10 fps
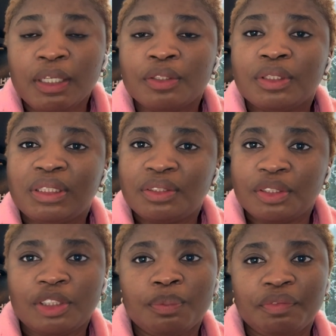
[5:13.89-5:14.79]
So these
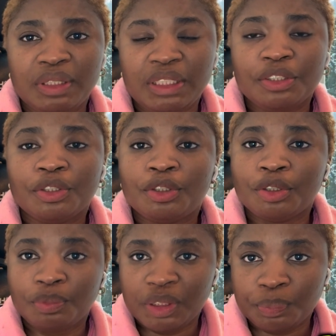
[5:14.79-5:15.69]
are some of the things you
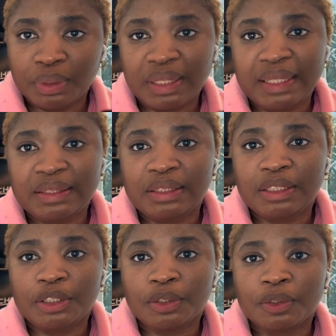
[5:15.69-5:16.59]
should be spotlighting
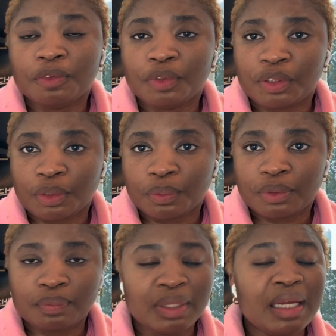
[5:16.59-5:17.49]
in your
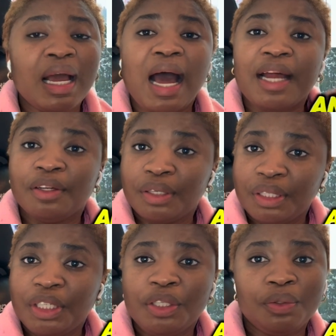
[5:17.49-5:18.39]
results. Another
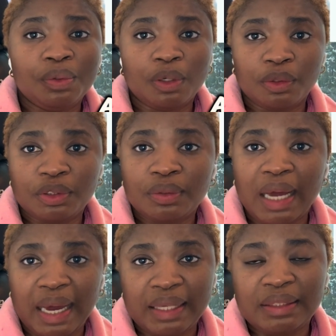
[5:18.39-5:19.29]
thing you could also
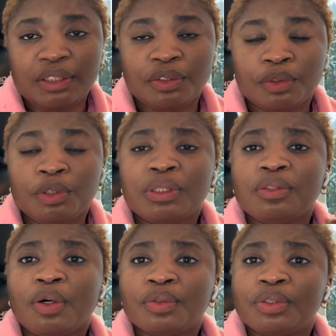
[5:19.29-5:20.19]
add is, you
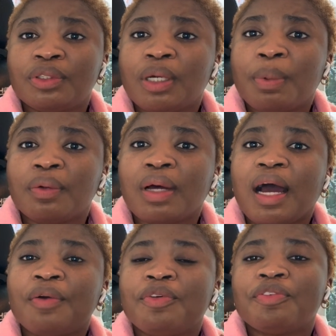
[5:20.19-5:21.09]
can also talk about
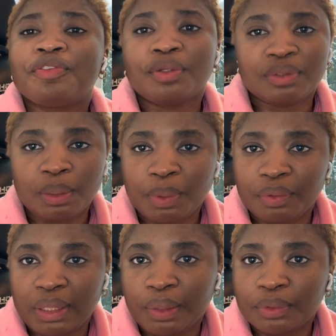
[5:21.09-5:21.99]
how you felt
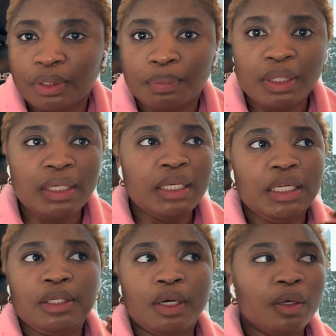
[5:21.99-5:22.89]
about the outcome.
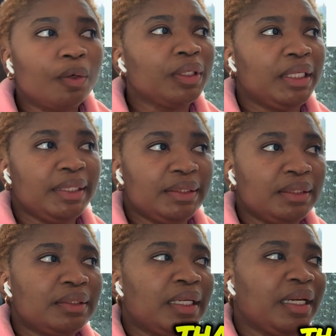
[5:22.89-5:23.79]
In not all
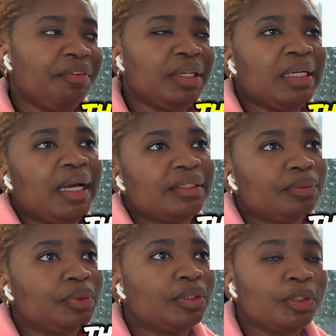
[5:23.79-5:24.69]
cases that everything has
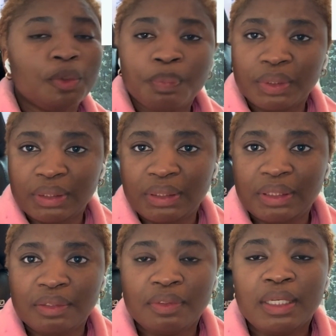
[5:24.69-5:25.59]
to be so
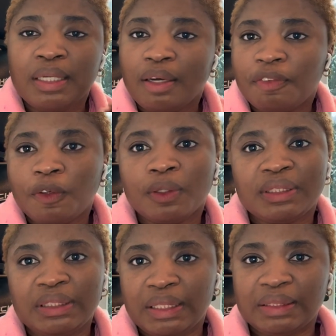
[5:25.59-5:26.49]
positive. Of
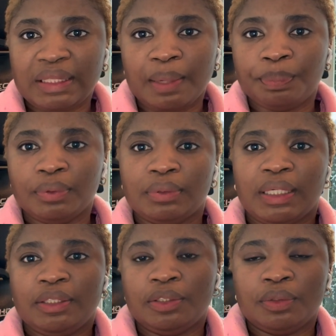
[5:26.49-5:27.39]
course, things happen
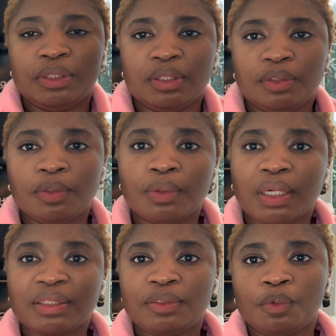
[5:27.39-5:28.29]
and, it doesn't go
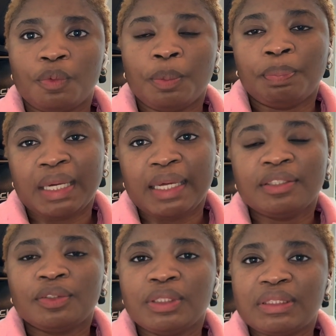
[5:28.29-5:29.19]
as we
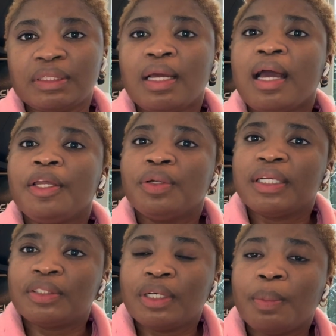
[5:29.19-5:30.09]
planned. So you
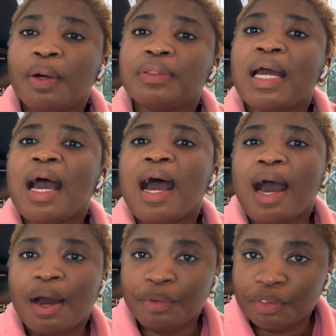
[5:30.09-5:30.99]
can talk about
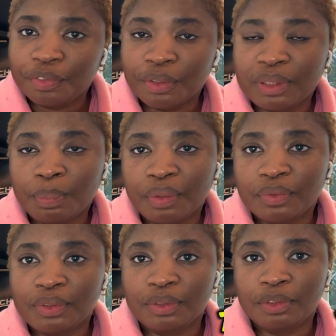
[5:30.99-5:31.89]
how you felt about
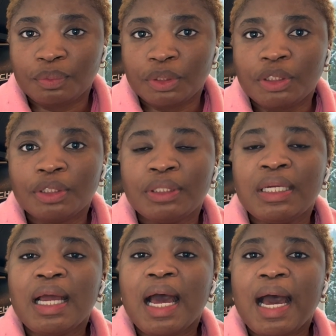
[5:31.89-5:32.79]
the situation
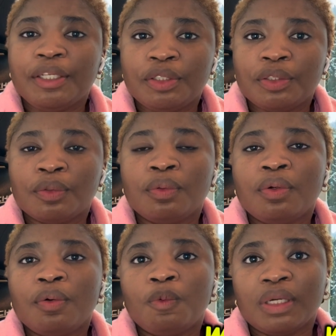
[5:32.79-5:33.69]
and,
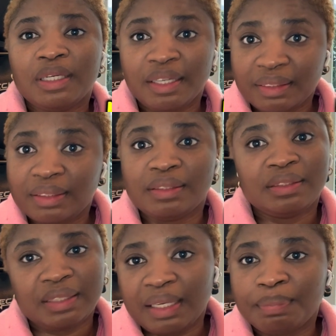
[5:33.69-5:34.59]
what
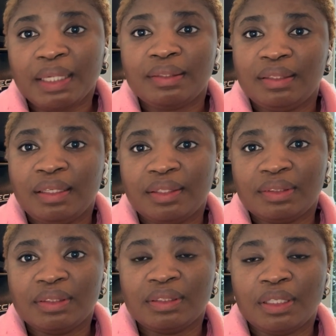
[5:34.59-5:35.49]
lessons, tying back to the
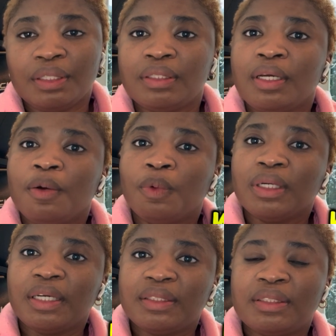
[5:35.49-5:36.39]
lessons learned,
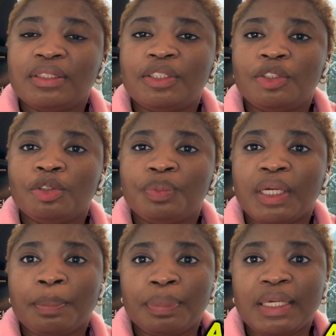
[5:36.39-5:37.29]
what lessons you'll
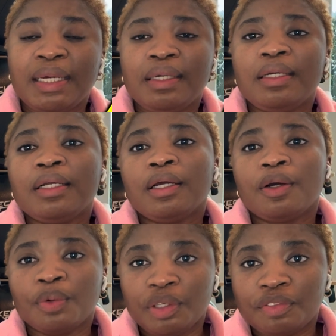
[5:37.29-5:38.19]
be applying
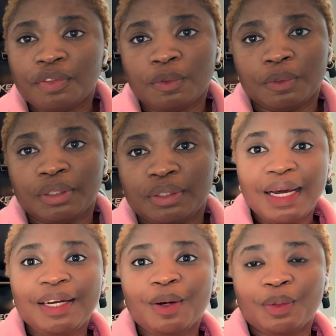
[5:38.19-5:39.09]
going forward.
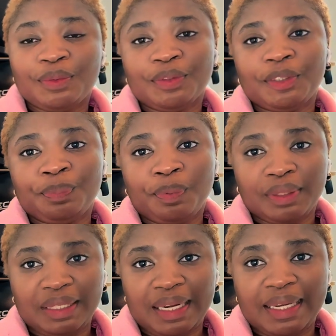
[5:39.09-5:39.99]
You can also
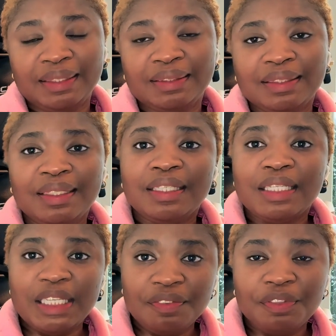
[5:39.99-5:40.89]
spotlight
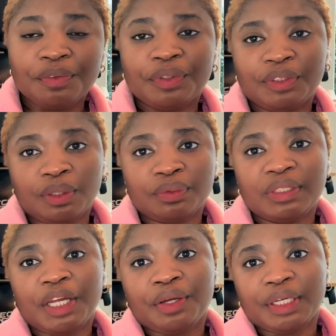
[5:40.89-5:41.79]
if the results
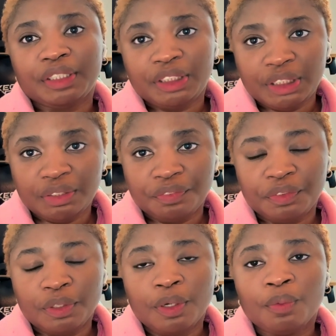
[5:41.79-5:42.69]
that you achieved
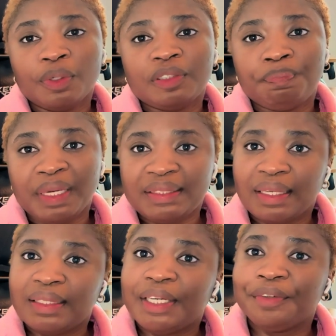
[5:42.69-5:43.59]
was
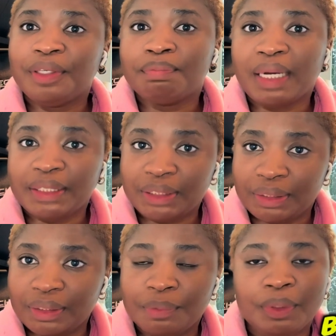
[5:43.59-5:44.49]
better than you
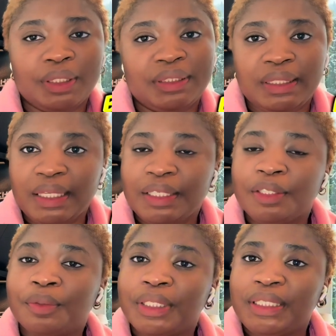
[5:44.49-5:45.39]
imagined. Because
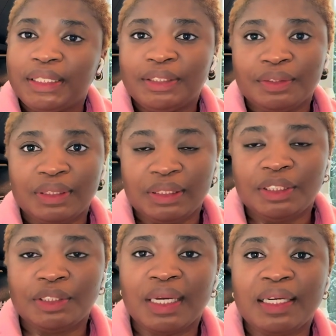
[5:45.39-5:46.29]
again, going into
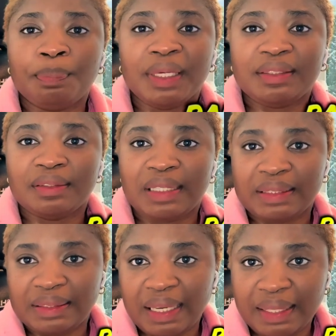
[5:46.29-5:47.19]
this, you had a particular
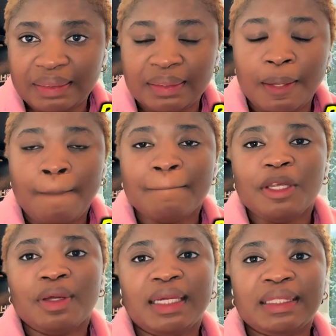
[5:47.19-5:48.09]
task,
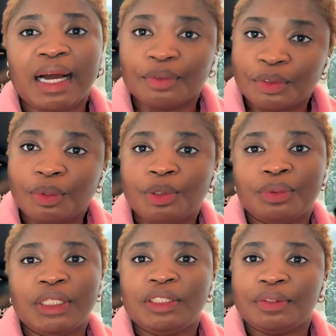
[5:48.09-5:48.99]
you had the outcomes you
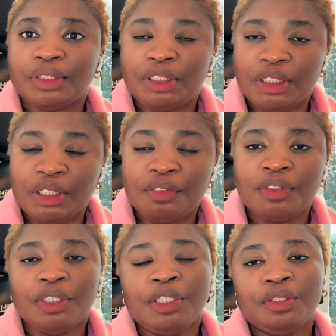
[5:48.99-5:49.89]
wanted to achieve,
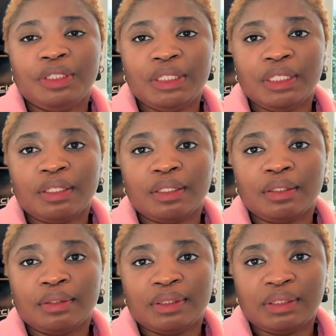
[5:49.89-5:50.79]
you did a
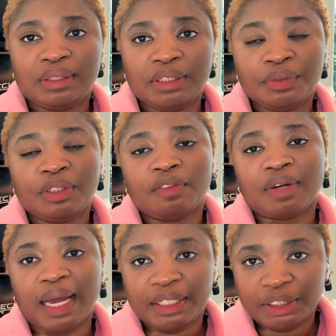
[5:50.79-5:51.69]
series of
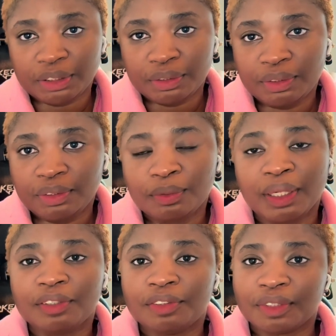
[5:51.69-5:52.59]
actions to
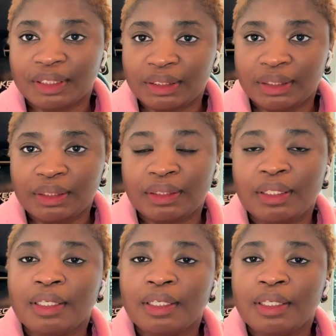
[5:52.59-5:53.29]
address it.